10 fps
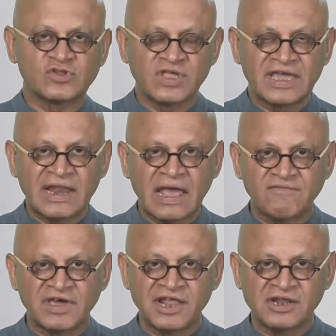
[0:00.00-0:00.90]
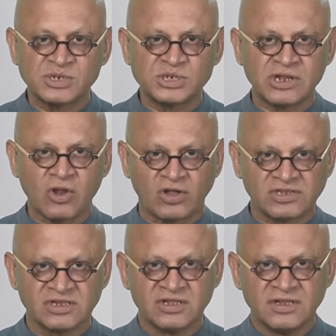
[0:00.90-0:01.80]
So, they can have an energy
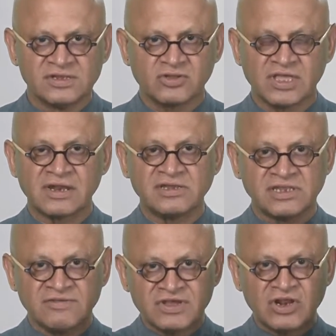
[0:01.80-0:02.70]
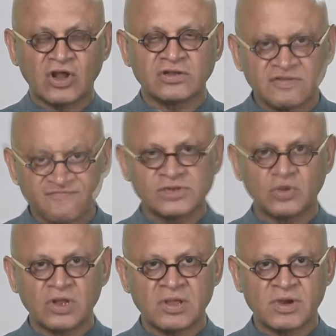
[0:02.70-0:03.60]
loss. So, they are receiving lots of
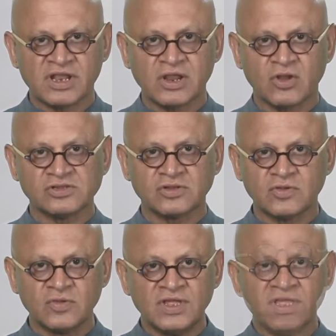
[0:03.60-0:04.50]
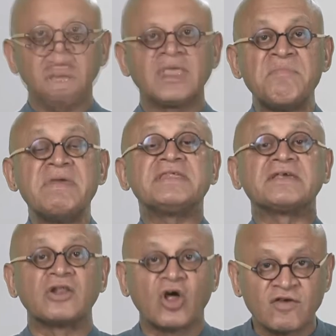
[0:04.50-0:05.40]
solar, but they are also
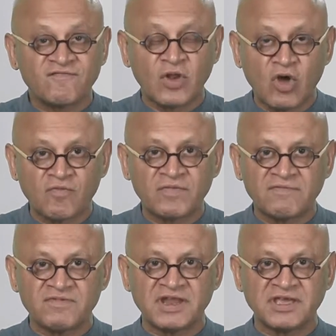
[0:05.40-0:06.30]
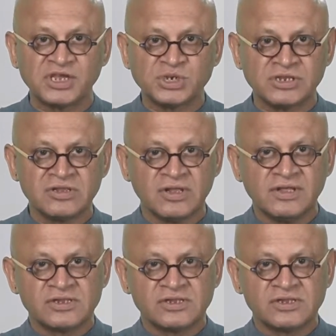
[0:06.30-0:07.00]
emitting a lot of long wave radiation.